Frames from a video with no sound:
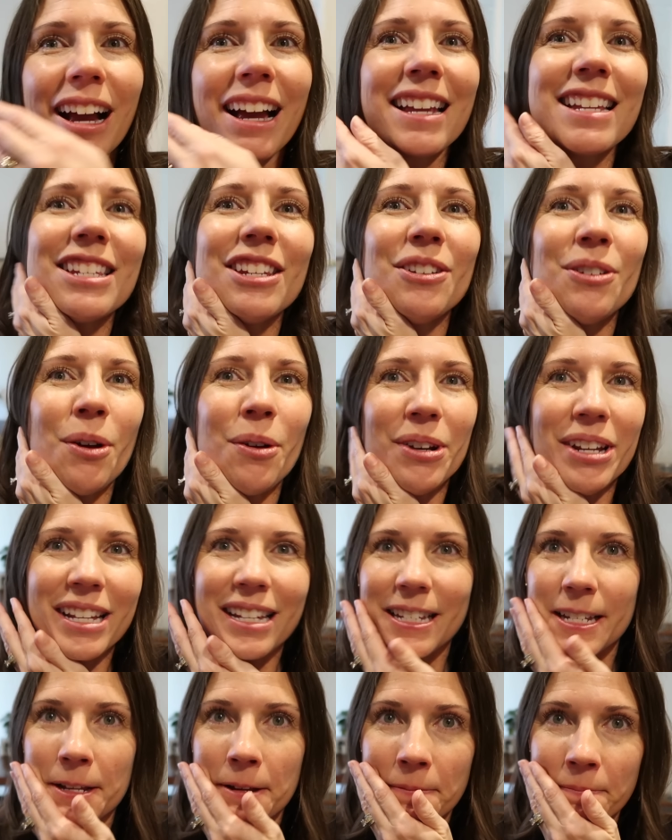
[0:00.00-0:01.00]
guys, you
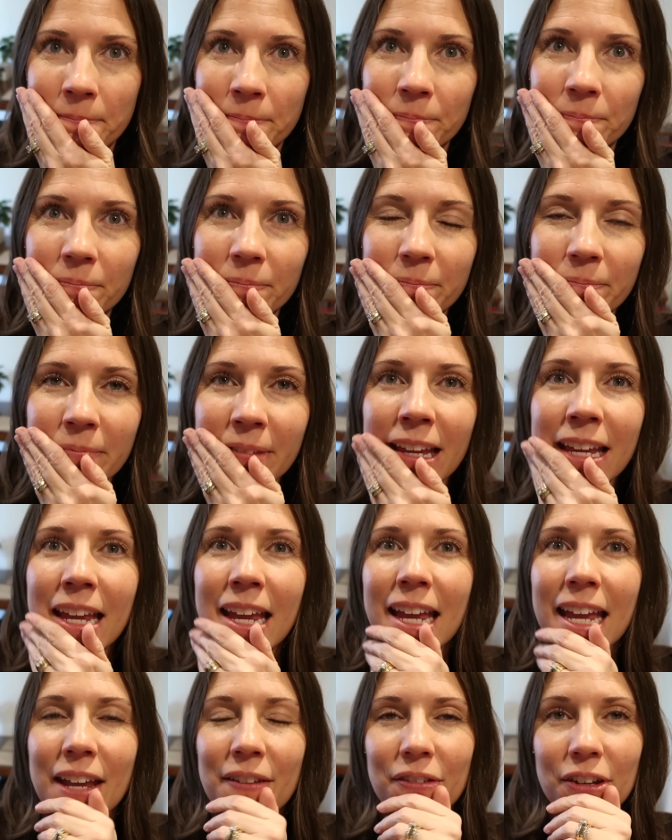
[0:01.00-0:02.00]
notice,
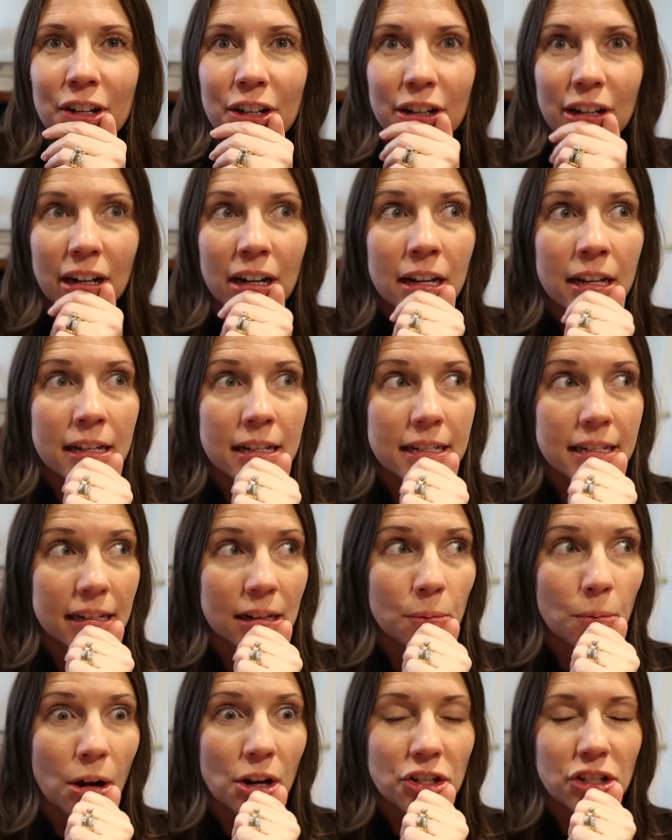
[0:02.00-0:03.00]
if you
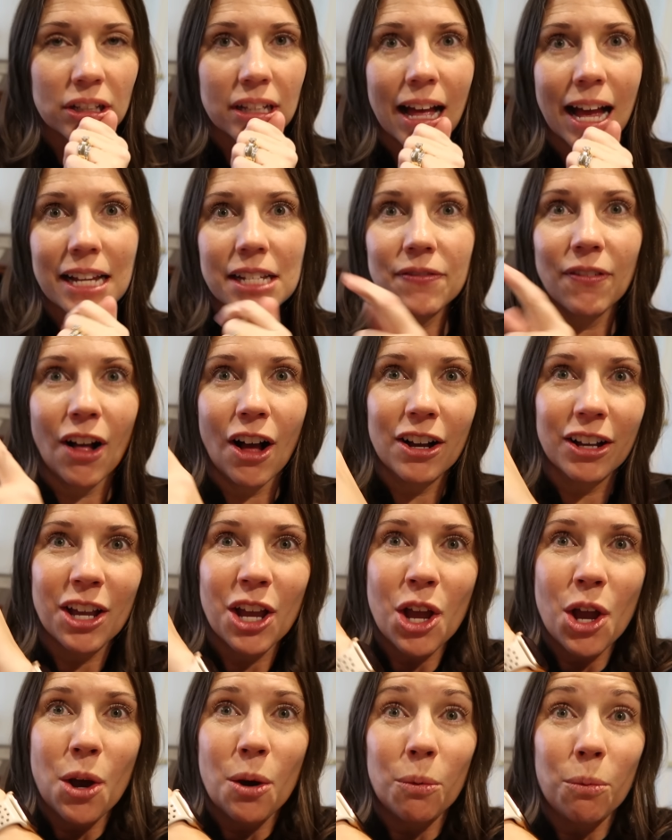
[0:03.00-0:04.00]
didn't watch the last vlog,
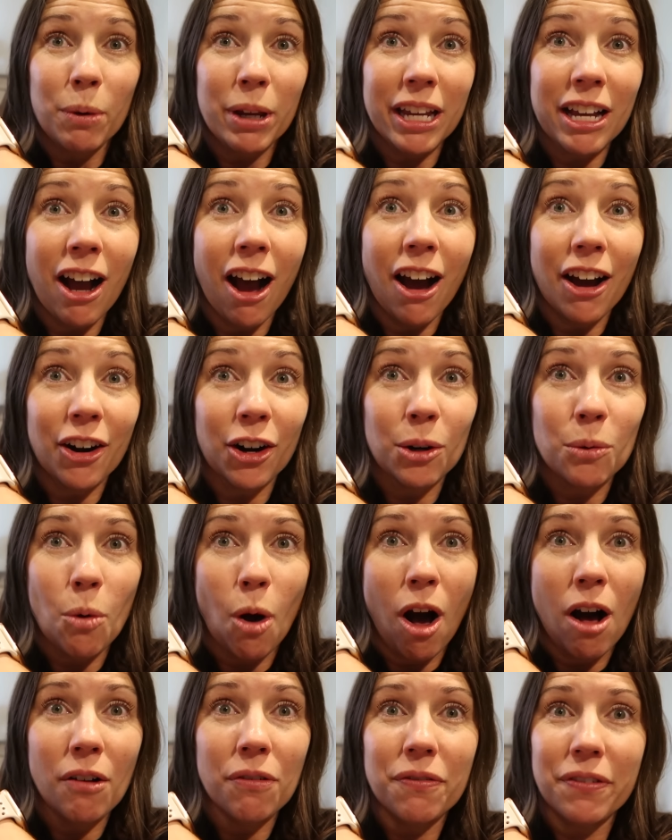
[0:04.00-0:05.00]
we got our
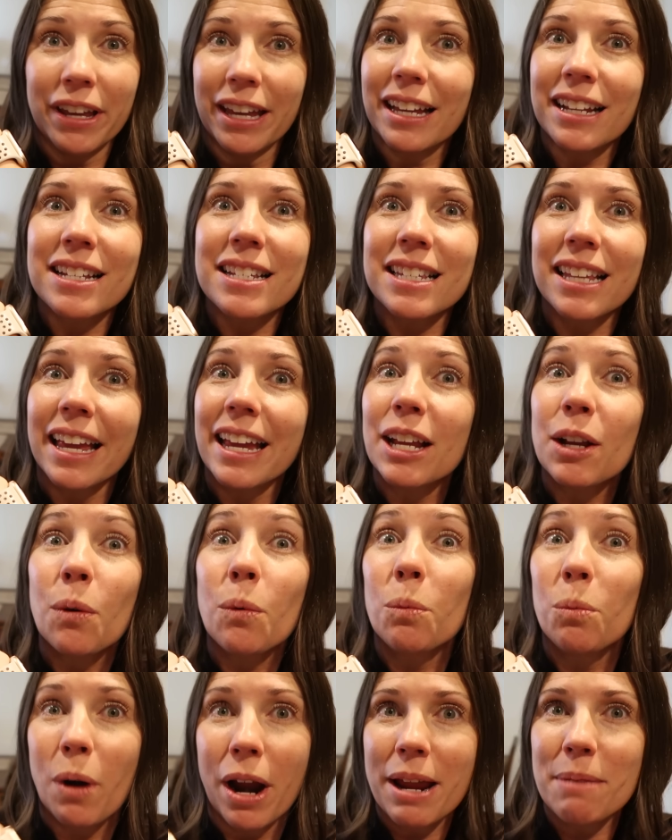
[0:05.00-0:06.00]
wall fixed like
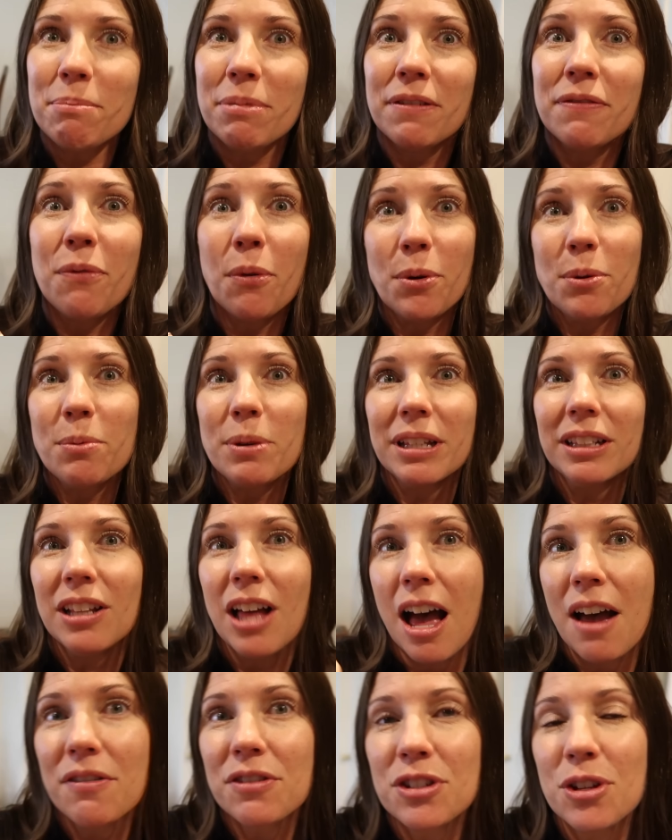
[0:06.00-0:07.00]
right before we
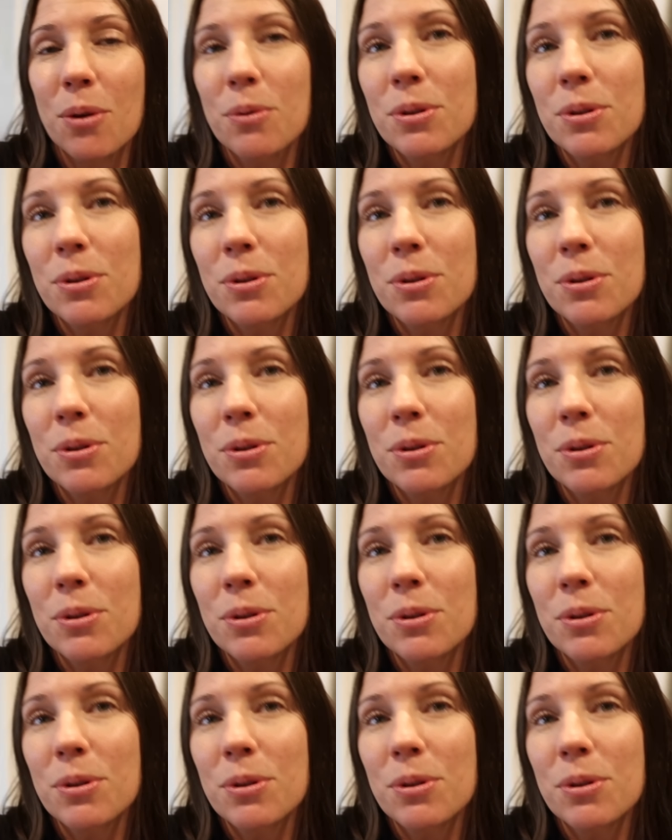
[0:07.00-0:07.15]
left.